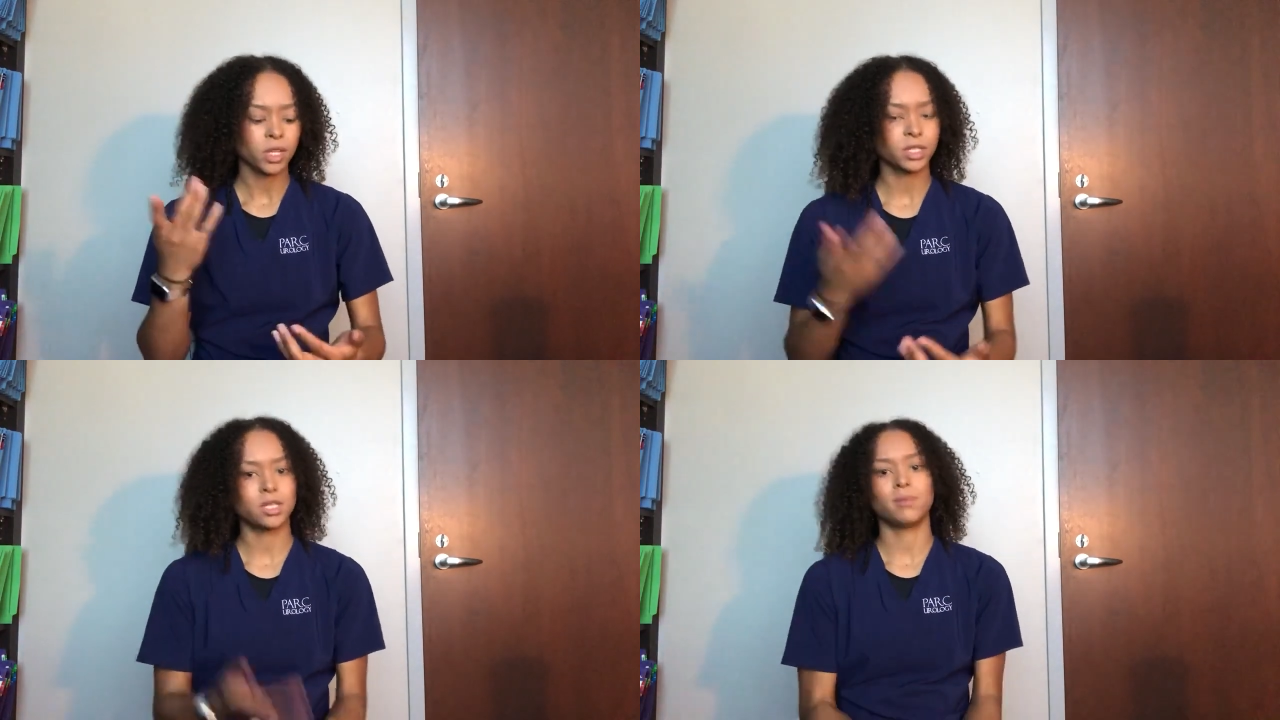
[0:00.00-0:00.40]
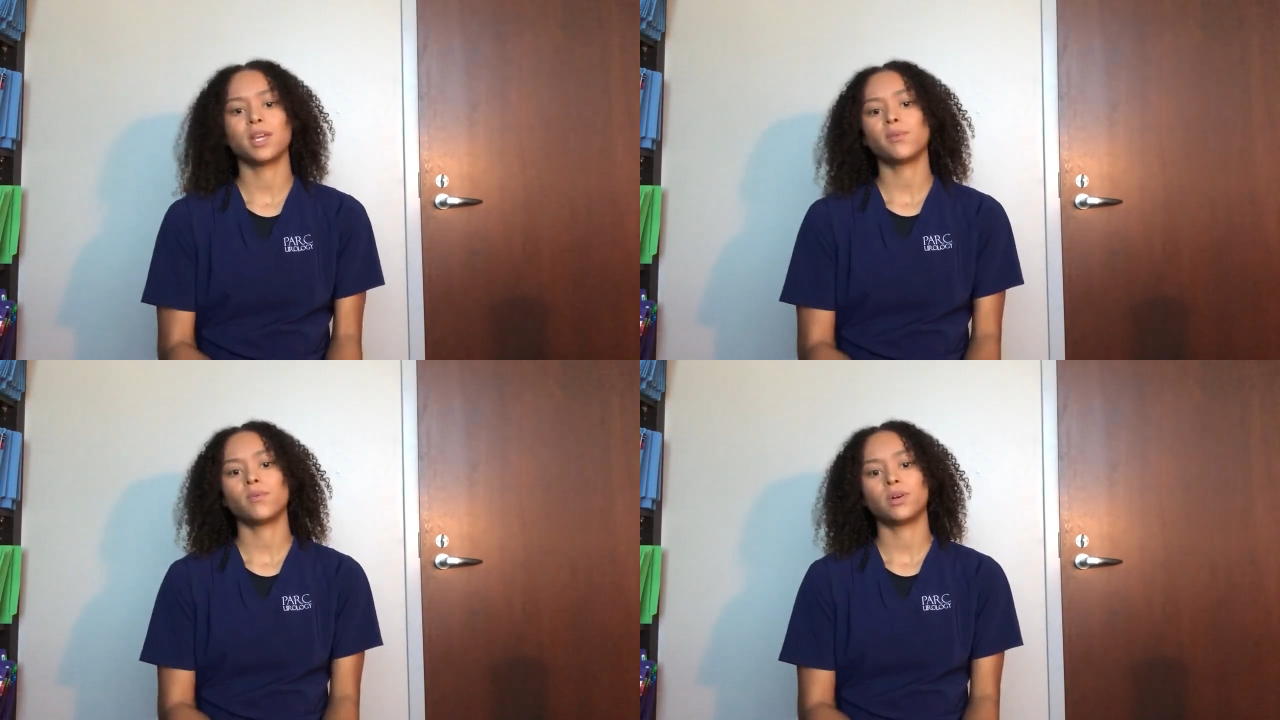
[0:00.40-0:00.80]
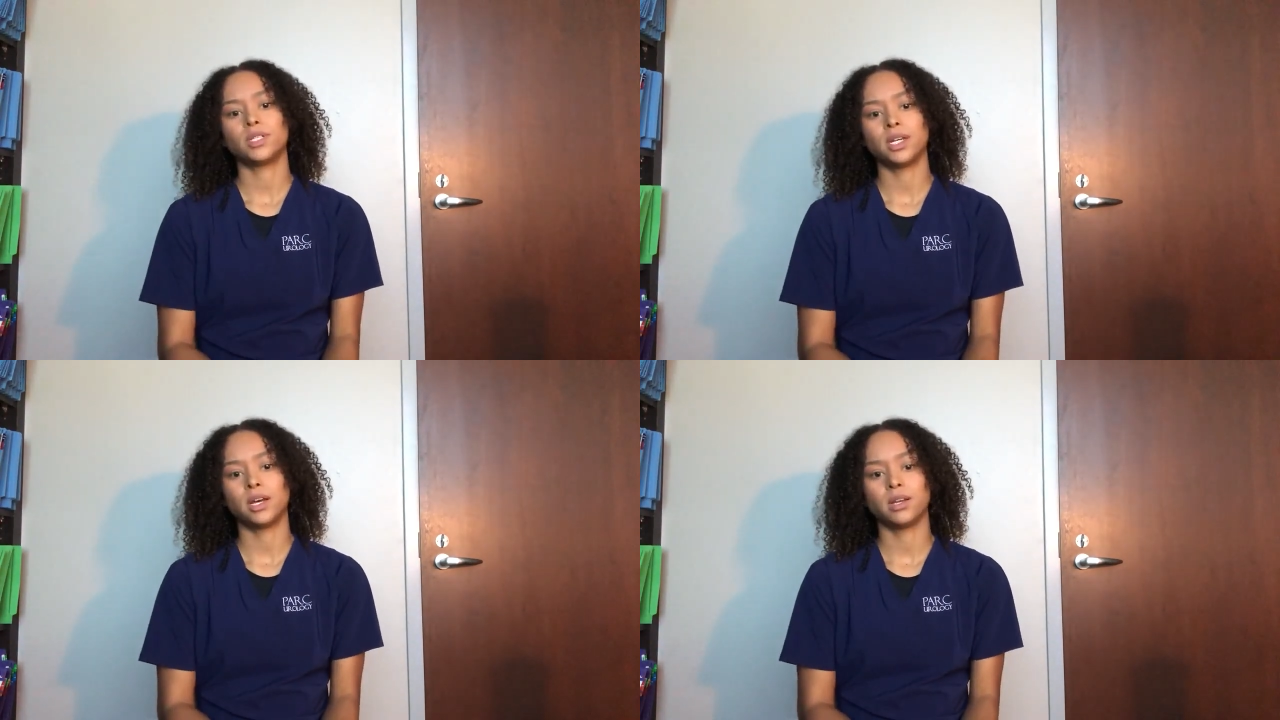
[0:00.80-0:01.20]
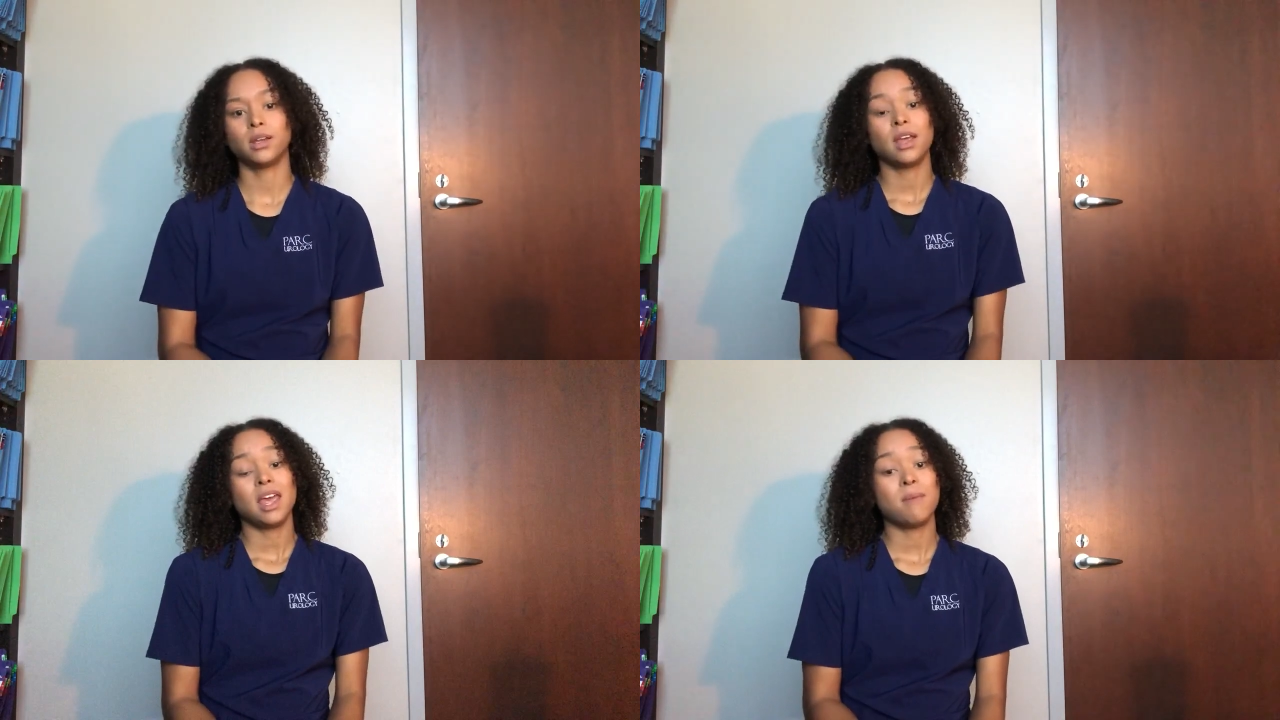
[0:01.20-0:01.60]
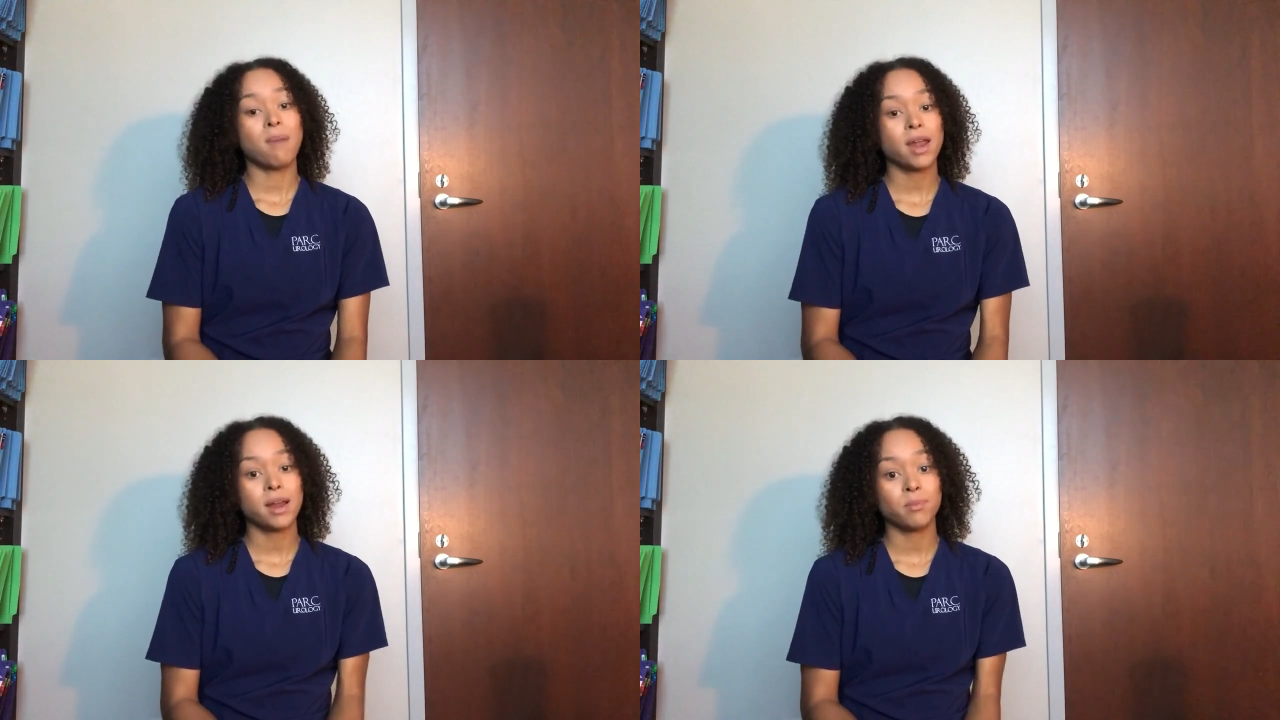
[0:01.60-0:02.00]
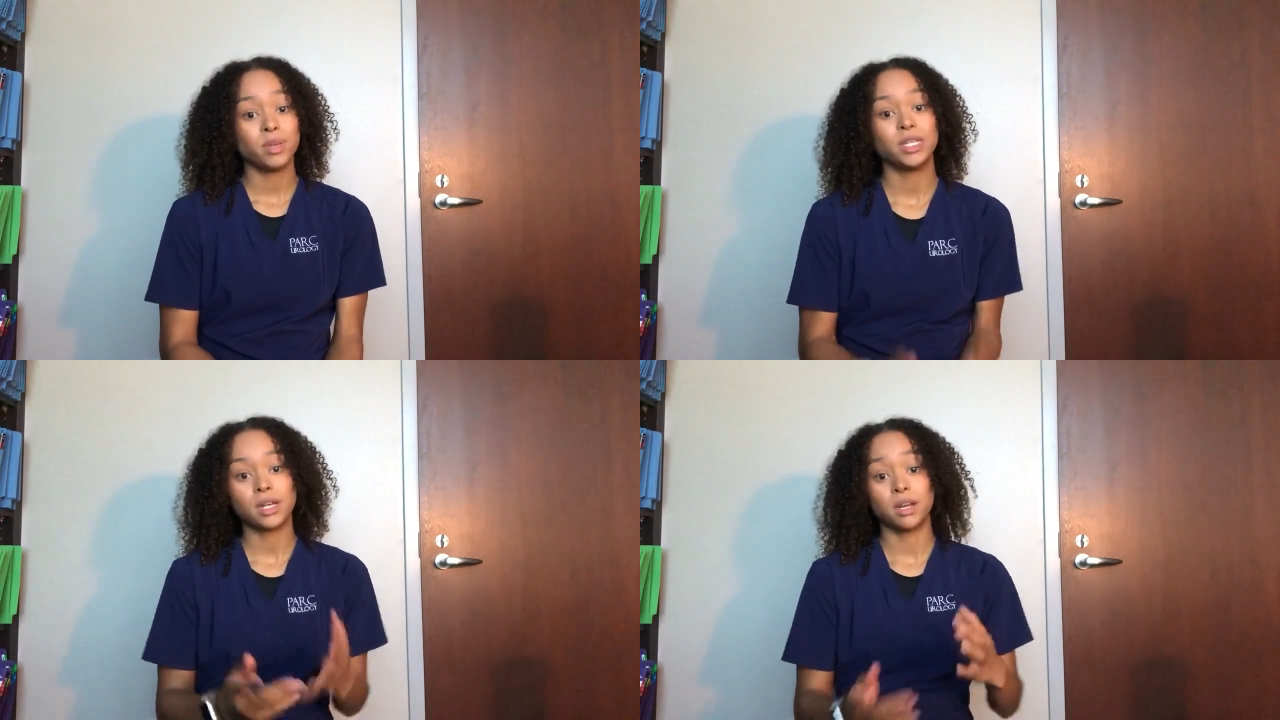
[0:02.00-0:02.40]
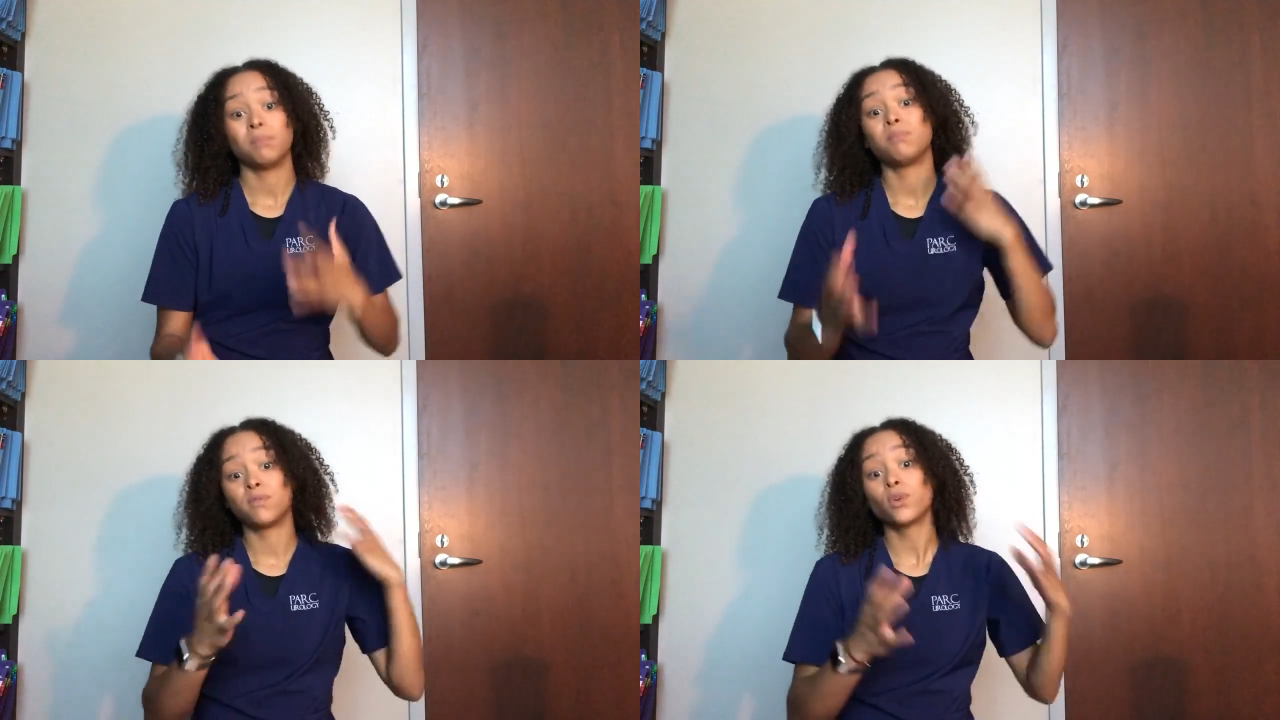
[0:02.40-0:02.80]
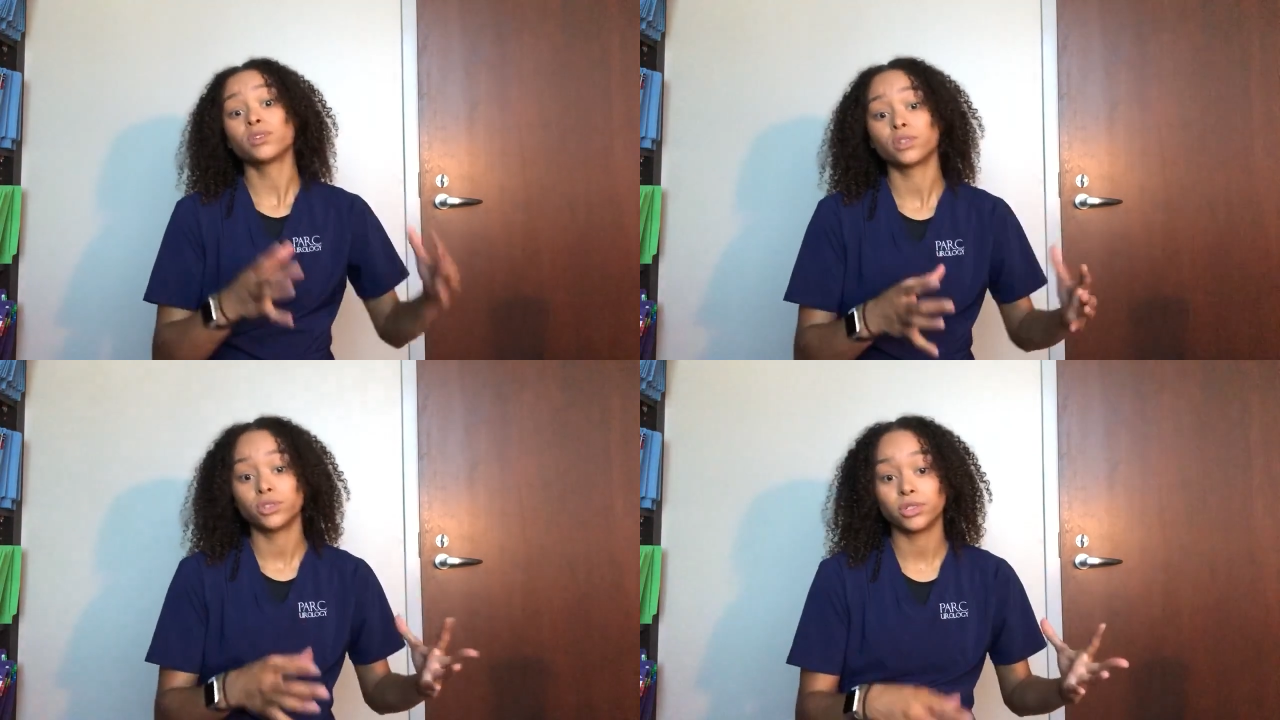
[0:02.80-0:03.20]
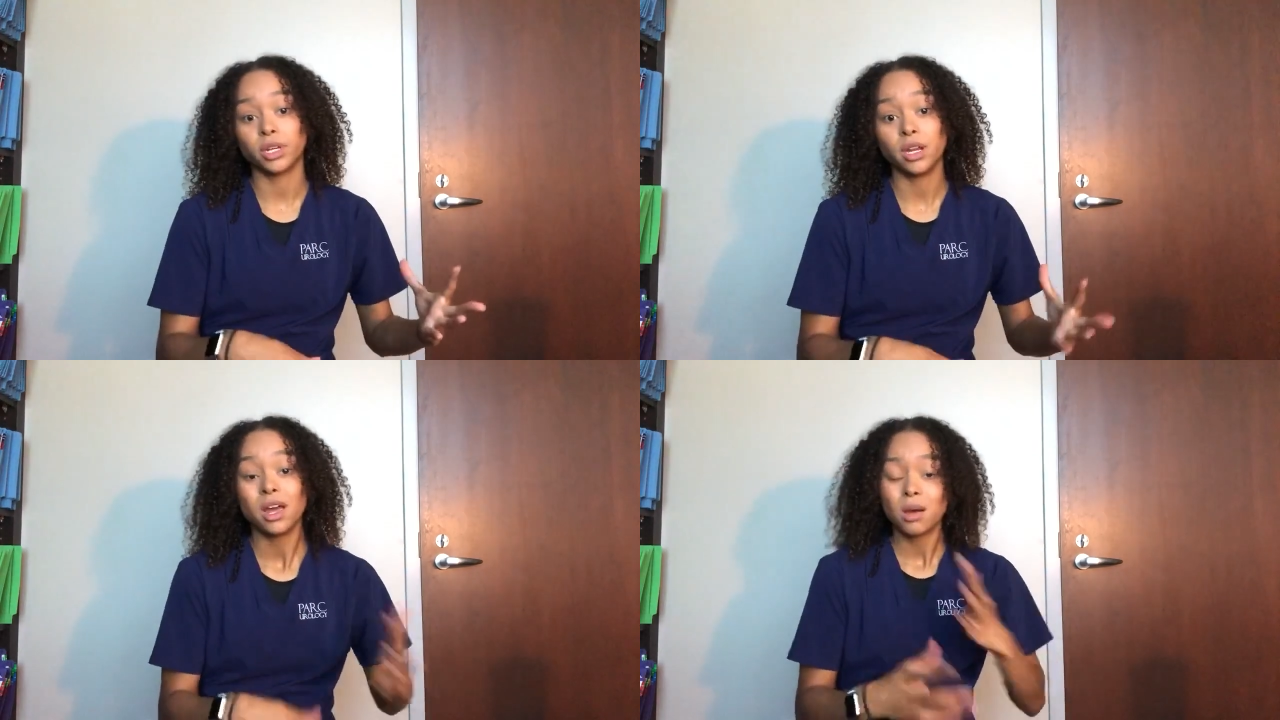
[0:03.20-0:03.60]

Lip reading: this is something that we want done. It might not be done before surgery,